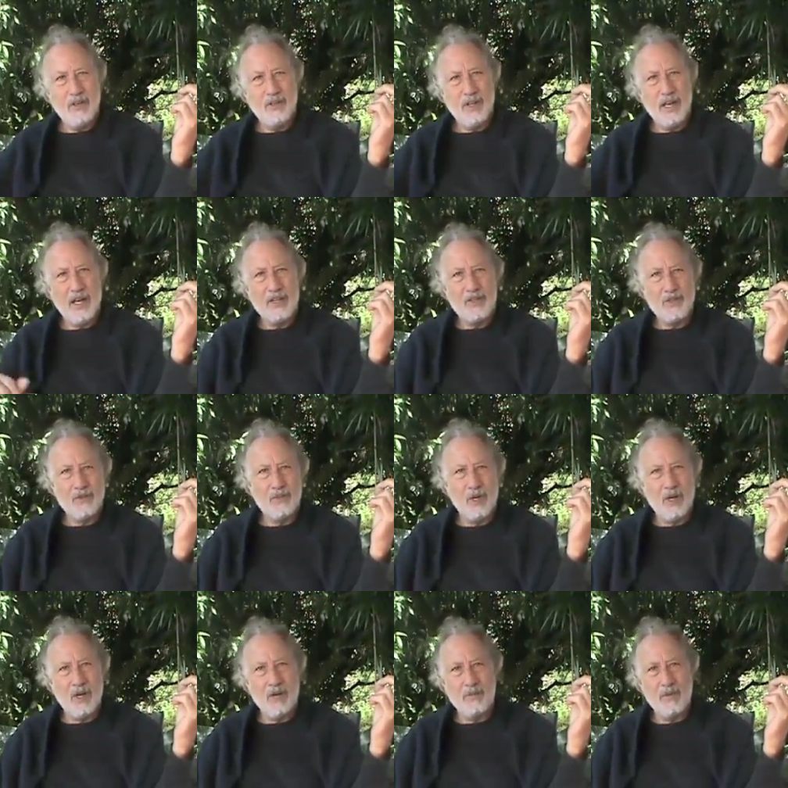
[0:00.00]
and the next
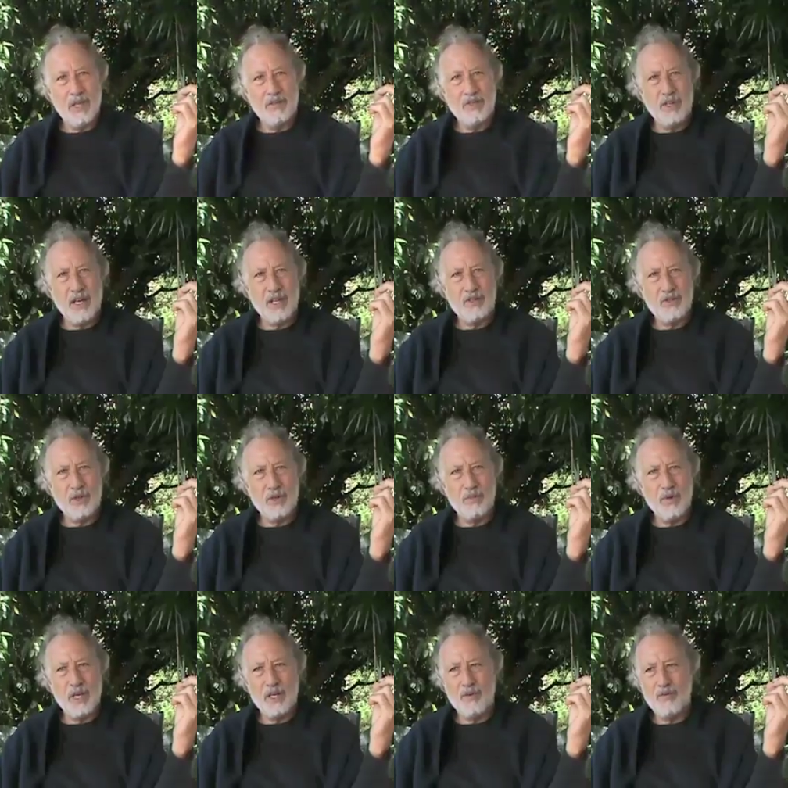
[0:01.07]
at the next turn,
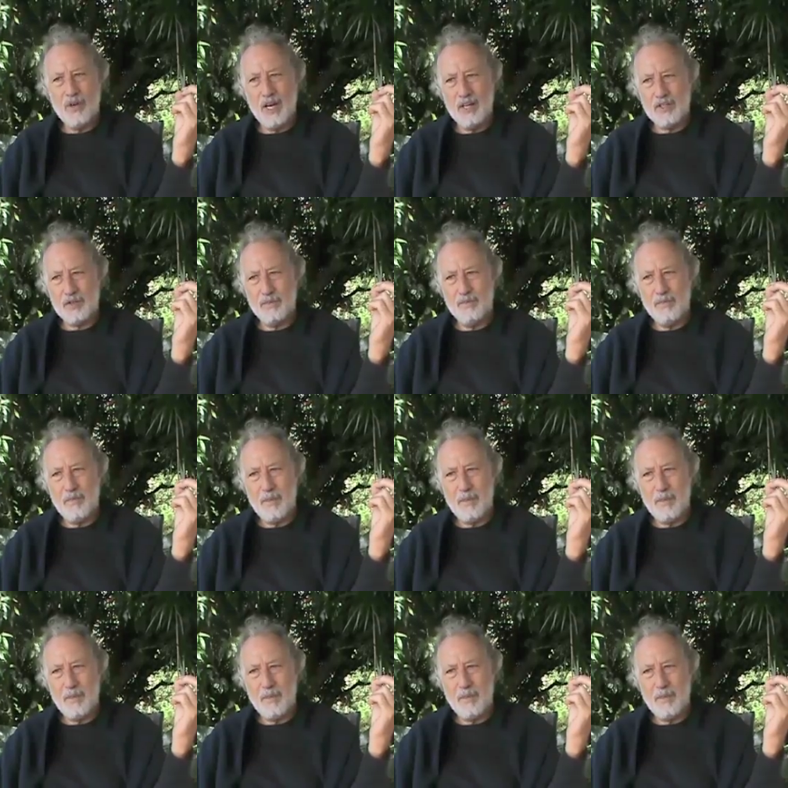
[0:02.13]
make a right.